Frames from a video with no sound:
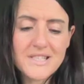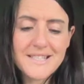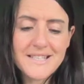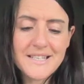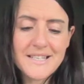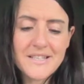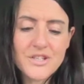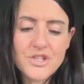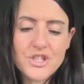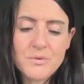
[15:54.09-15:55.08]
a state
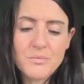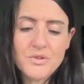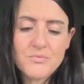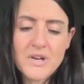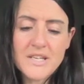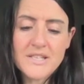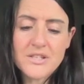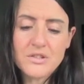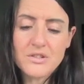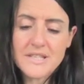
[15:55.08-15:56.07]
that she was ready
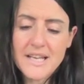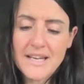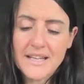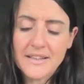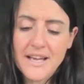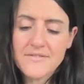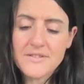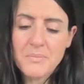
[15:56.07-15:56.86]
to go to any lengths,